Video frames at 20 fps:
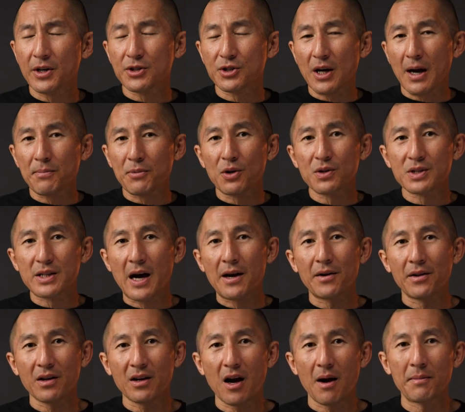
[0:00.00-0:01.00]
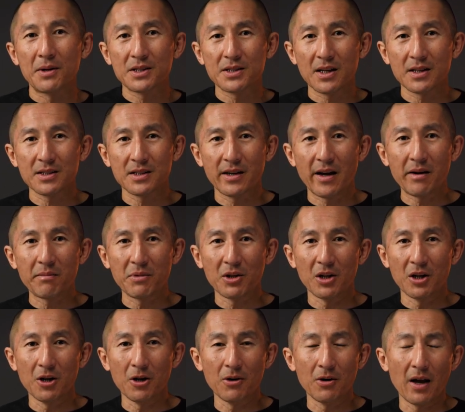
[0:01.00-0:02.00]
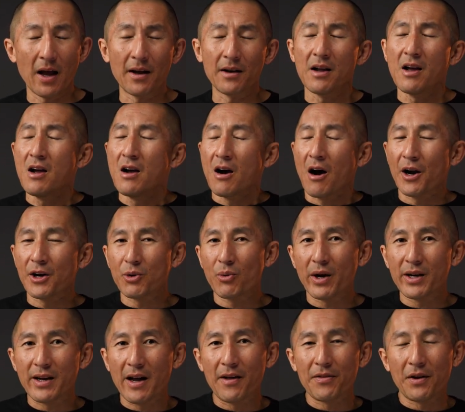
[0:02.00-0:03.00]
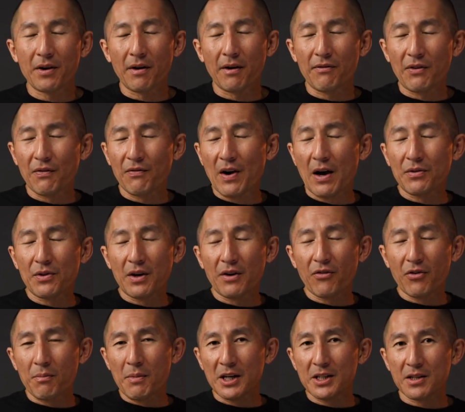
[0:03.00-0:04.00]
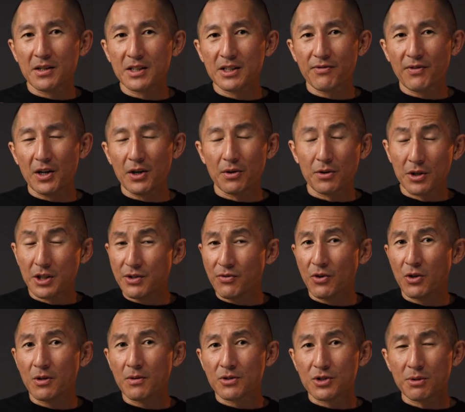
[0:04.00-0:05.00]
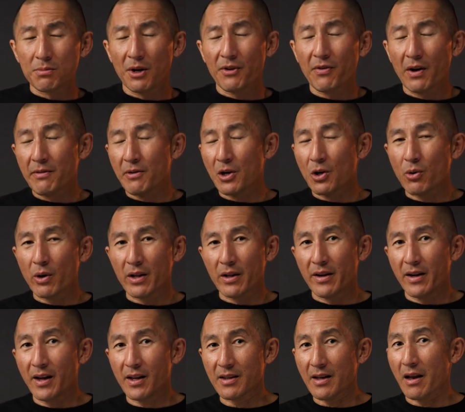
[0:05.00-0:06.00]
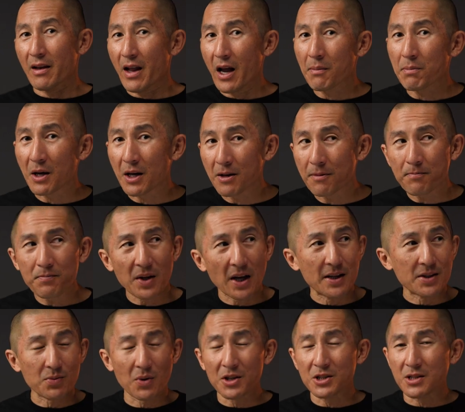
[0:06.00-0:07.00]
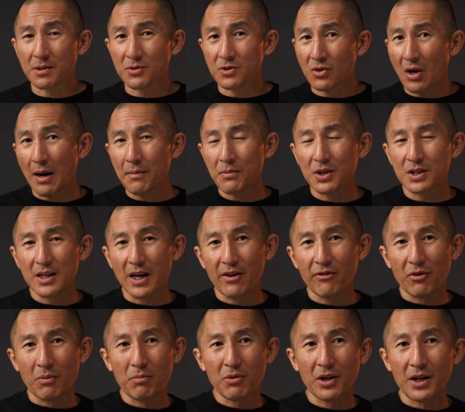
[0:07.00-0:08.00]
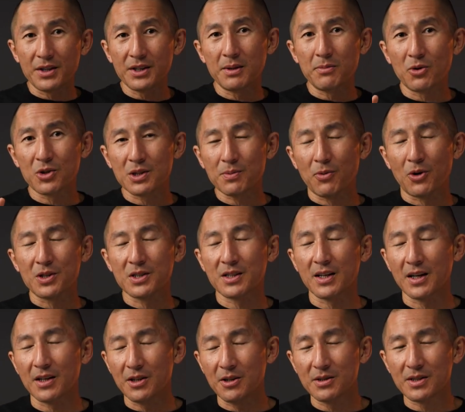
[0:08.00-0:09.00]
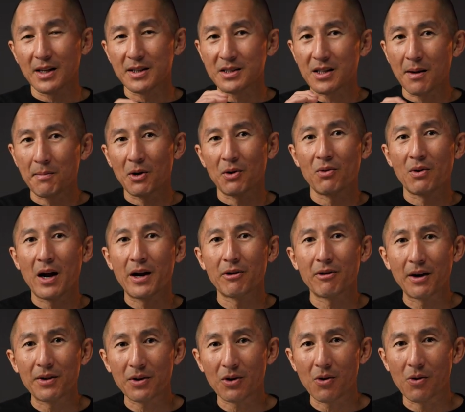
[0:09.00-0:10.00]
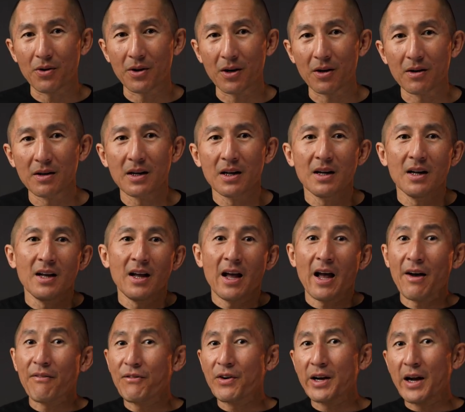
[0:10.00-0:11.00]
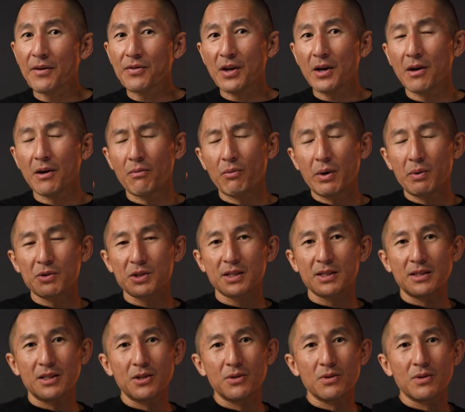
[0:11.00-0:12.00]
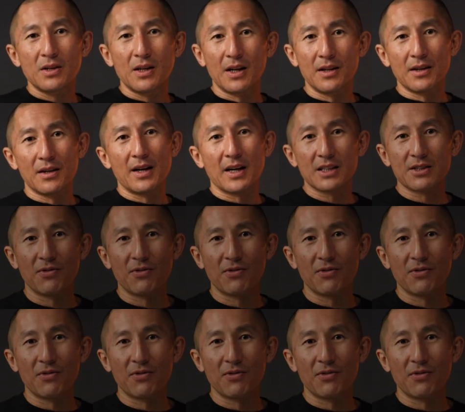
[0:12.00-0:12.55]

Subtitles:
drop those down in the comment section down below. And on your way down there, if you found the information in this video useful, do me a favor and quickly hit that like button, as well as subscribe to the channel for plenty more sports tech news that's coming right around the corner. Have fun out there, and we will see you in the next